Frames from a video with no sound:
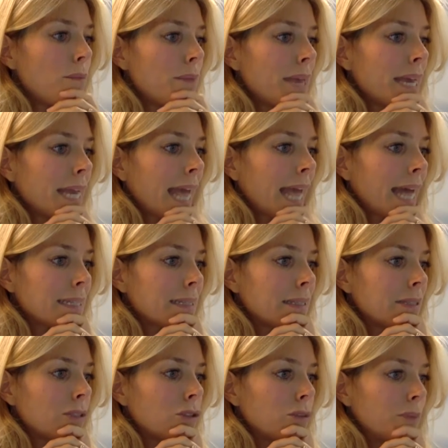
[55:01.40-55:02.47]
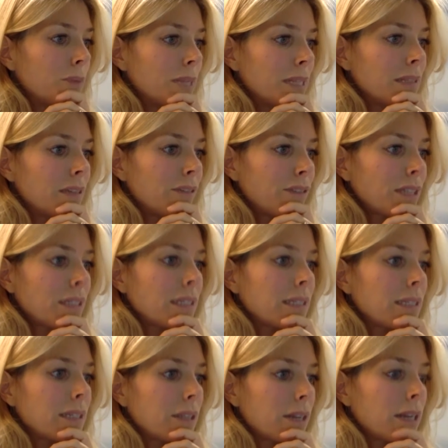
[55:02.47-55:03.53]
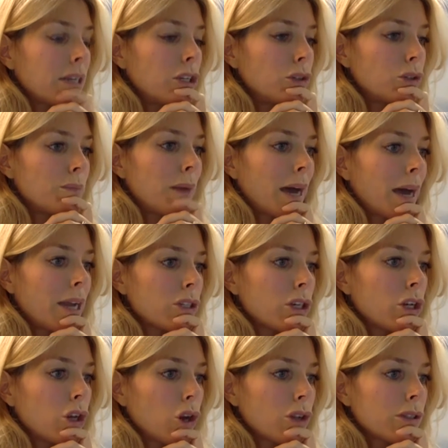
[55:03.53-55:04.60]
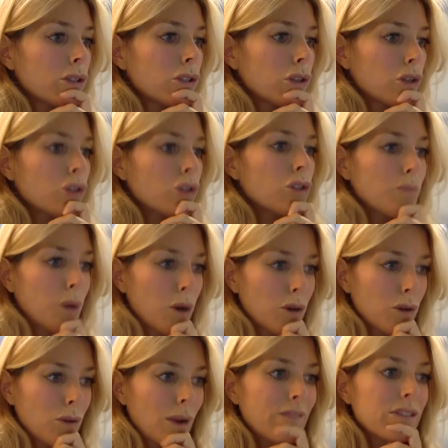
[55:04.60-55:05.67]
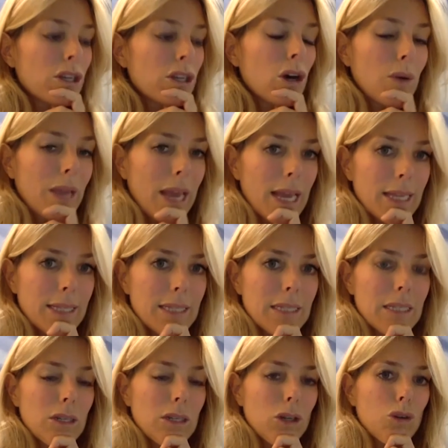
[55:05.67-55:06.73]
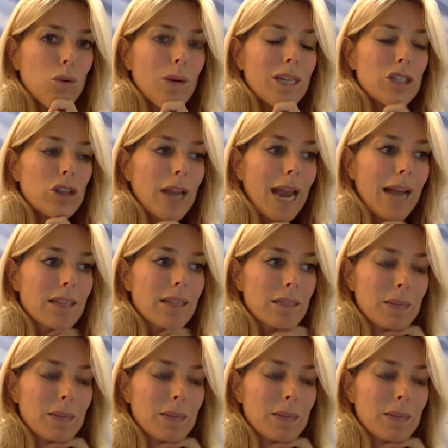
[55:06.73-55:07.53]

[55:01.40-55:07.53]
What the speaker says: How big has to be the defect until it can use BIOS and not autologous bone graft? Okay, this is a good question.